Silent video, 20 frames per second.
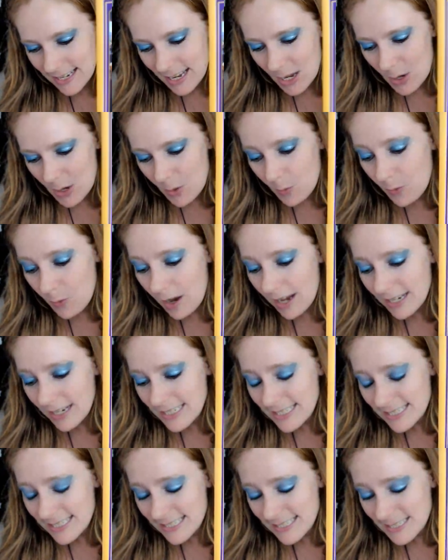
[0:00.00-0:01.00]

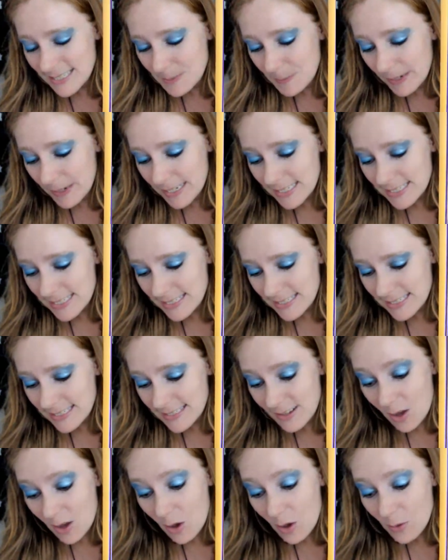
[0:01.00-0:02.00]
wines and spices.
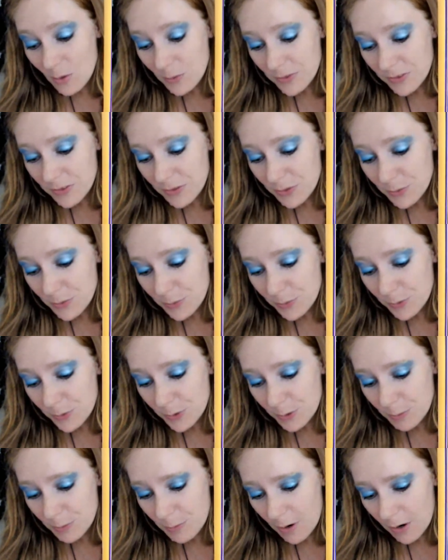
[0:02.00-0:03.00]
All within the
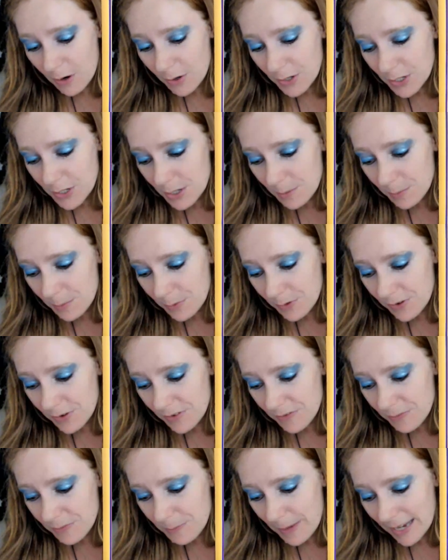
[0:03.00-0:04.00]
room are a number
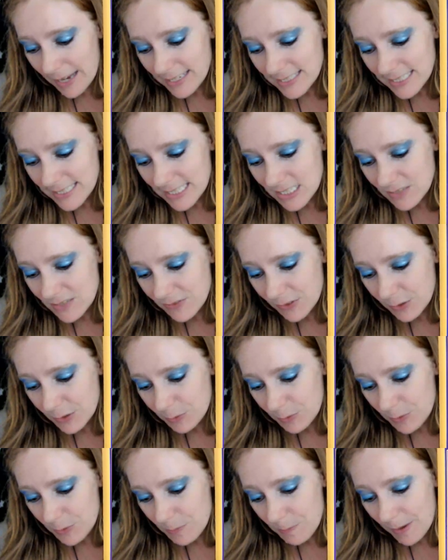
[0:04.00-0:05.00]
of baskets filled
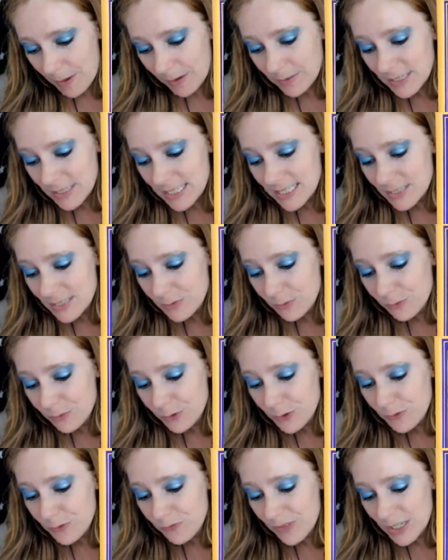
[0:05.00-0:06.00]
with bounties of
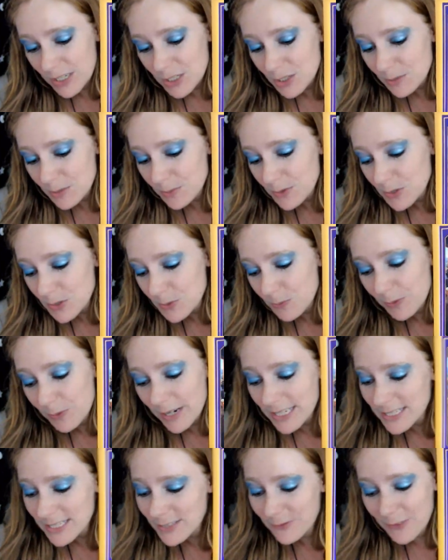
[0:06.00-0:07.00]
fruit, vegetables,
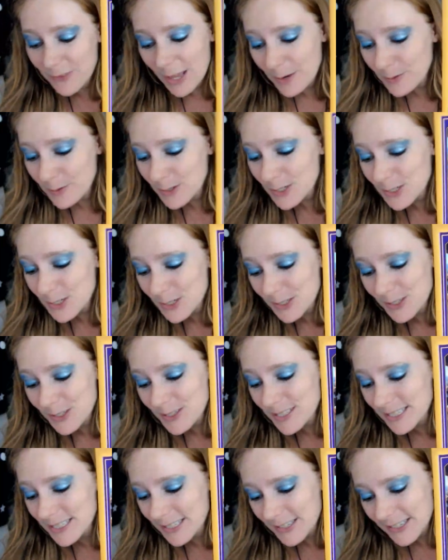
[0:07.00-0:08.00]
breads, flowers,
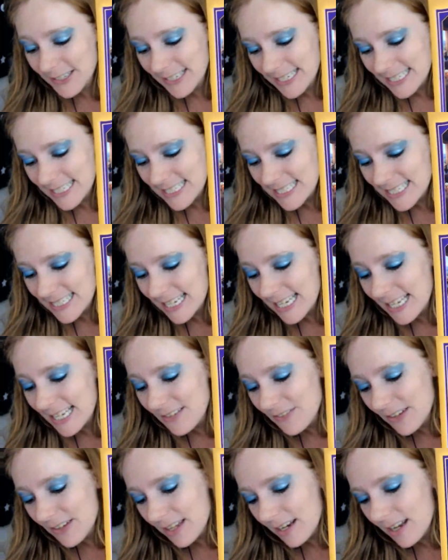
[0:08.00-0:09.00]
sugars, and grains.
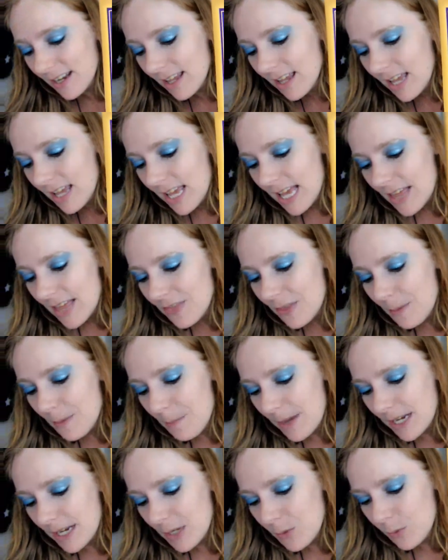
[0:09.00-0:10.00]
Even the
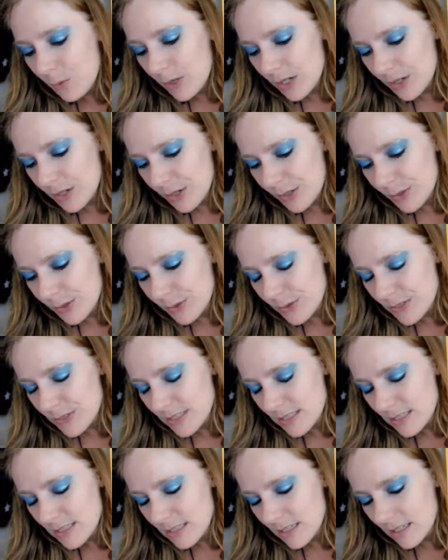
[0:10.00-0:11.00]
many windows
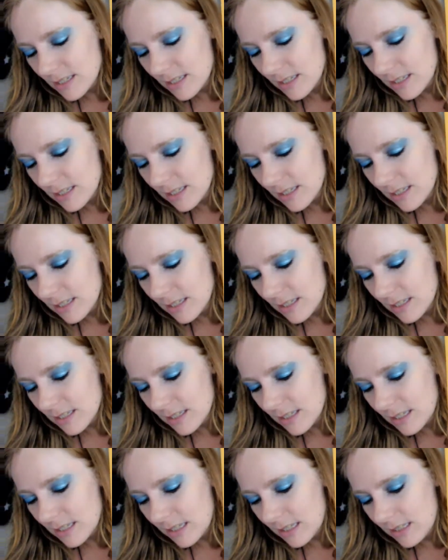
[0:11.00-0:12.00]

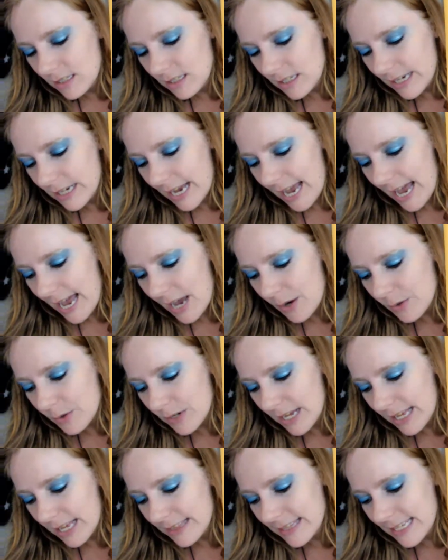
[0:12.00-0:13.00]
look out
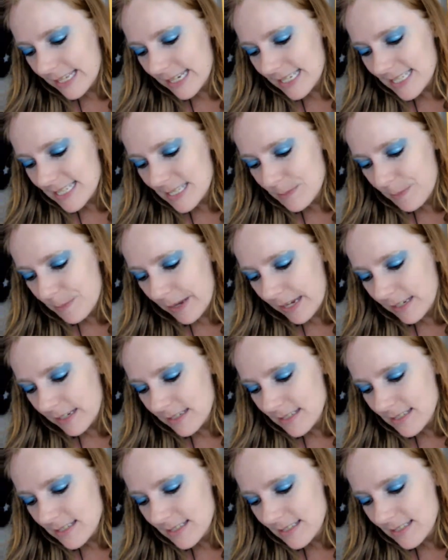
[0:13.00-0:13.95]
at the expanse